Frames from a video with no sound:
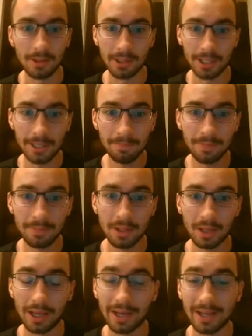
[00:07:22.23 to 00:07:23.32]
Okay?
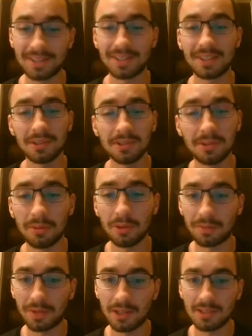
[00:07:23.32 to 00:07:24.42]
And I still don't know the
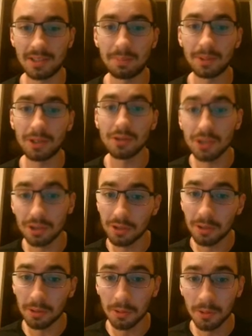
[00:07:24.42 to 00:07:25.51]
velocity, but you should
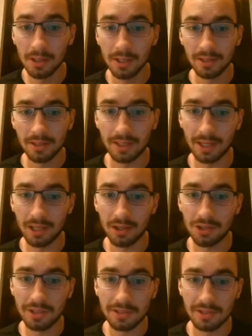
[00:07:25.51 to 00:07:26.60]
know that
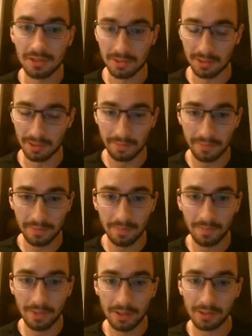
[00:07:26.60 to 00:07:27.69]
energy is conserved.
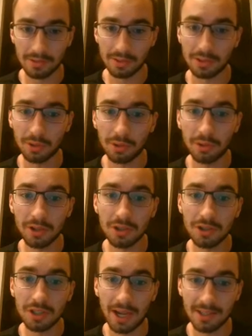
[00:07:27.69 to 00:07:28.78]
So the total
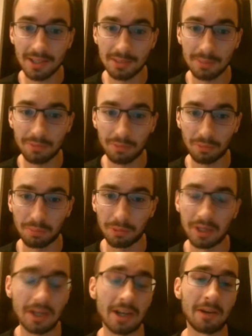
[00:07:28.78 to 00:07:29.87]
energy has to be
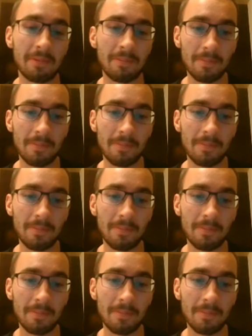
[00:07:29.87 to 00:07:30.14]
4.9.